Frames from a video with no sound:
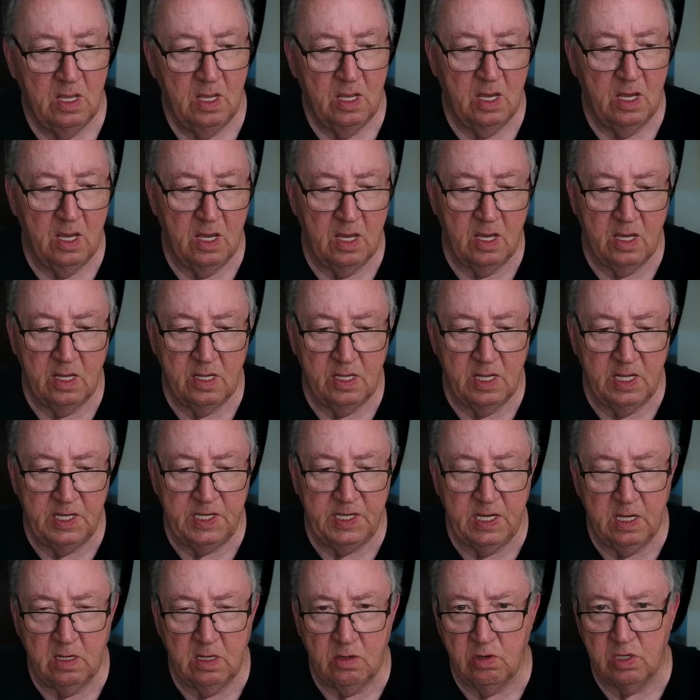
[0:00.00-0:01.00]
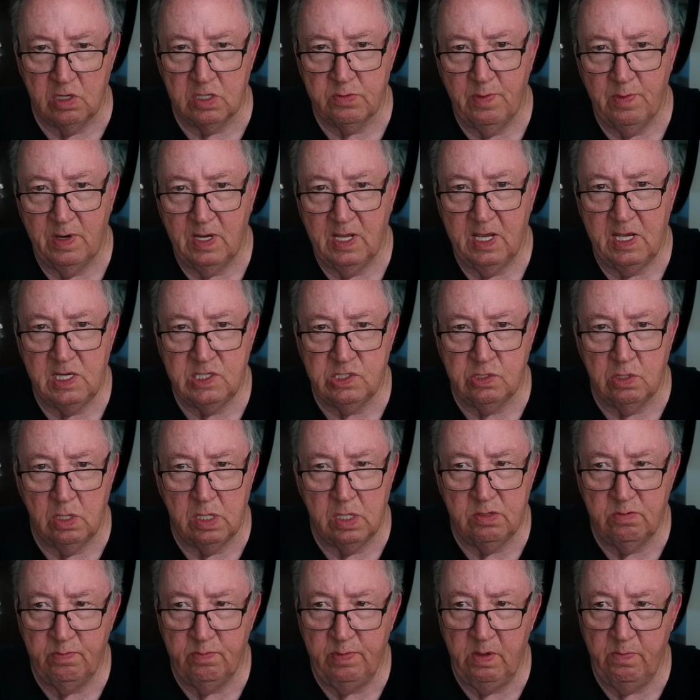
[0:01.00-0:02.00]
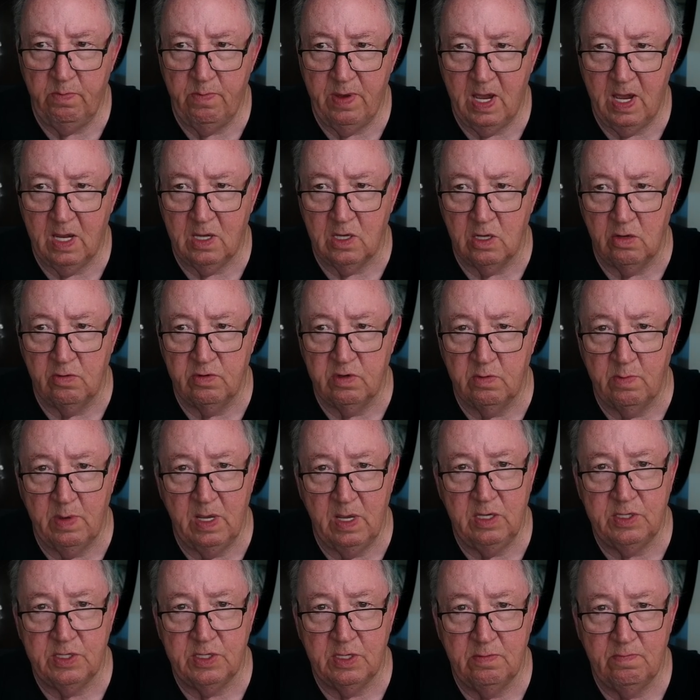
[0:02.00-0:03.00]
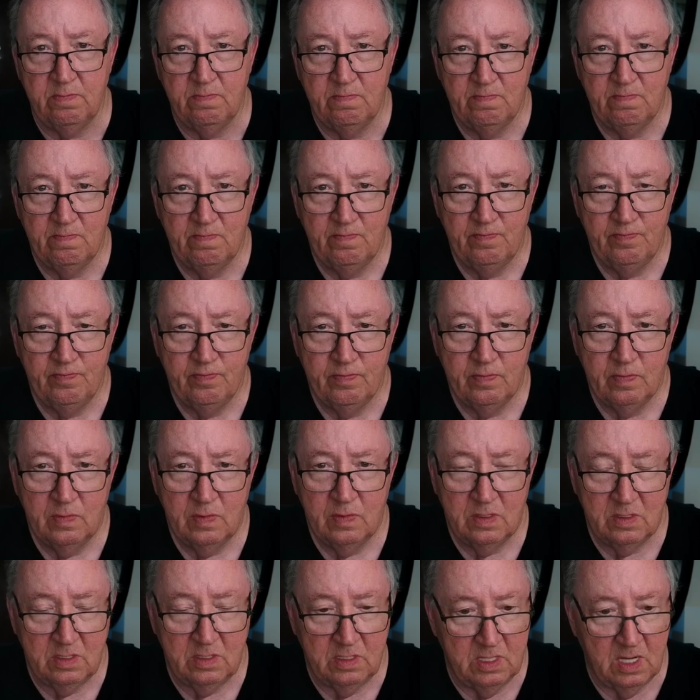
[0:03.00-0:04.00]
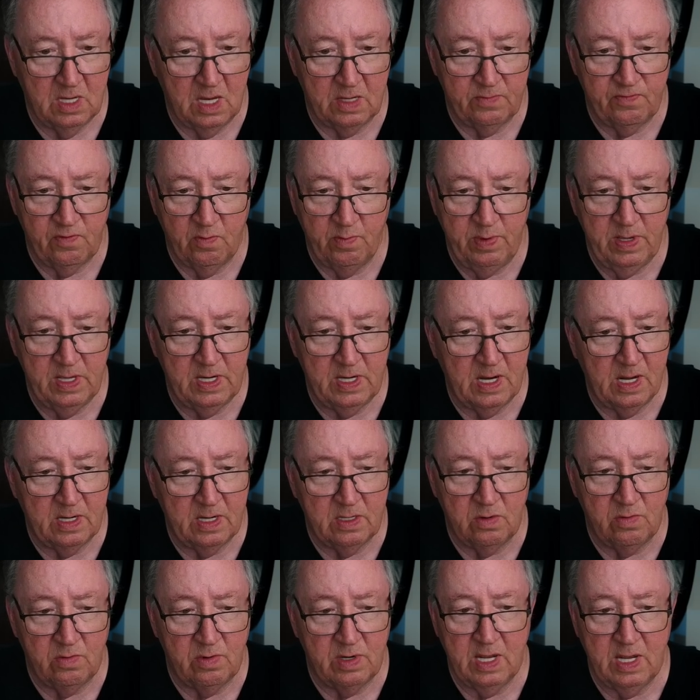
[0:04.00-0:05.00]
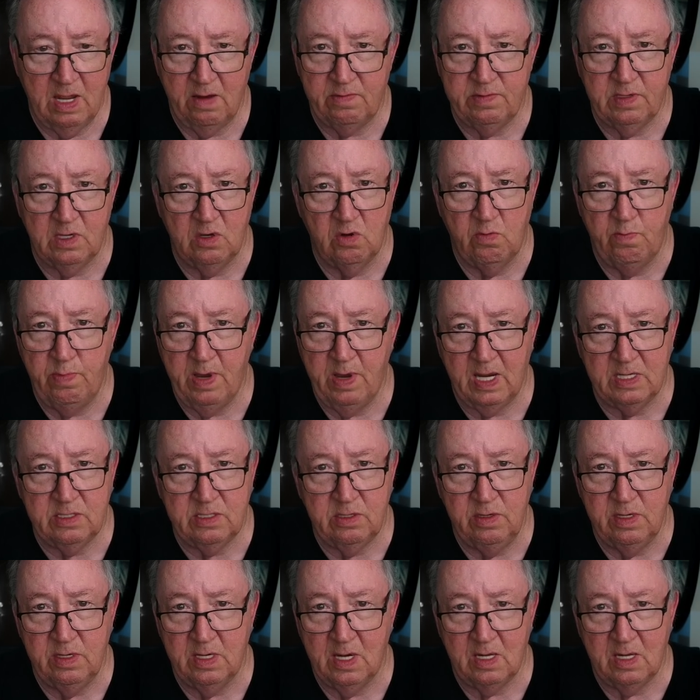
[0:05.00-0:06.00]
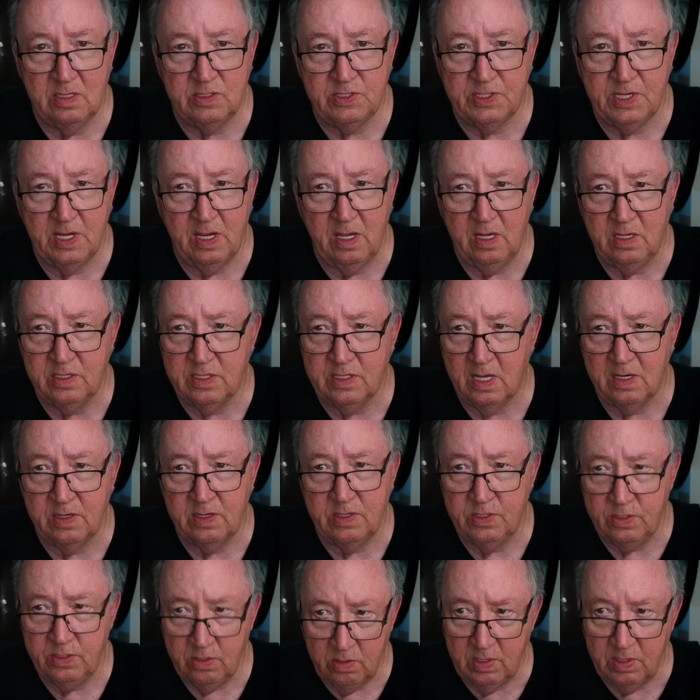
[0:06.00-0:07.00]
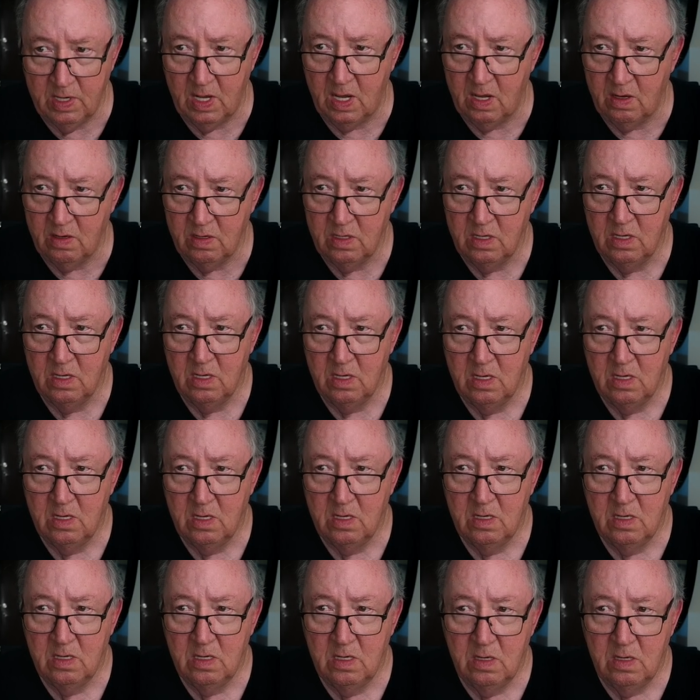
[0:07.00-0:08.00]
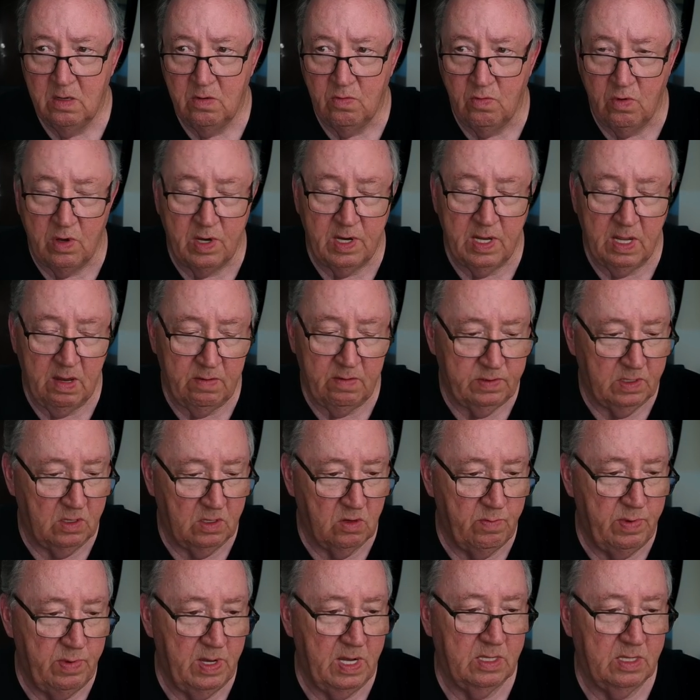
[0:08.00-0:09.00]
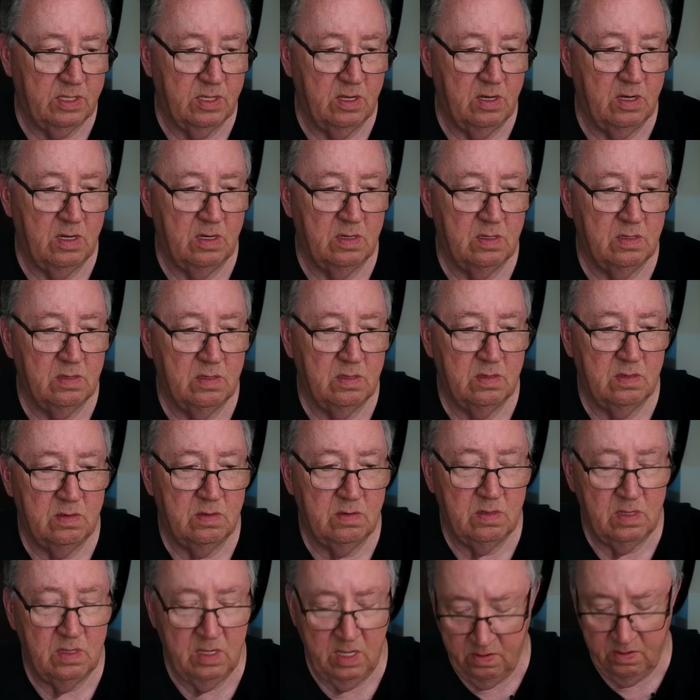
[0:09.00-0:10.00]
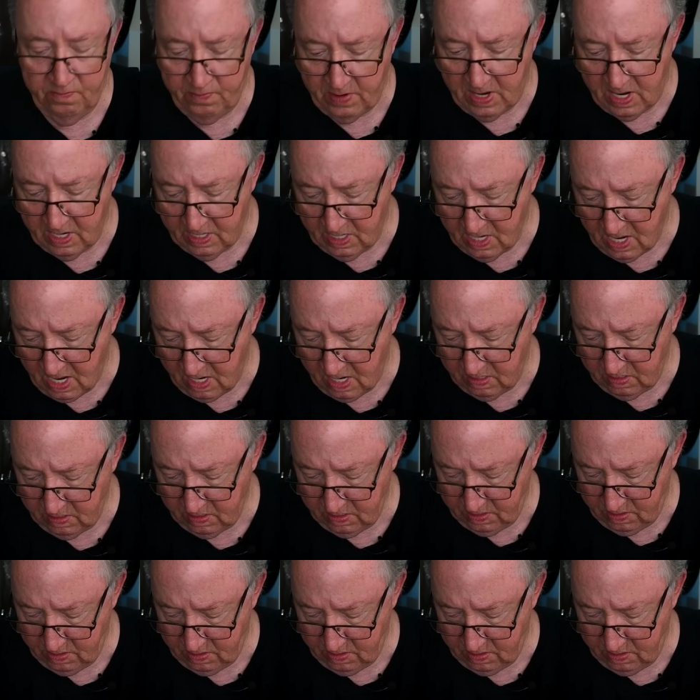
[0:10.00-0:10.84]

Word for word: uh, and then of course my last choice would be back home to Mesa. God forbid, I don't want to have to go back to the United States. I do not want to have to go back there. If I got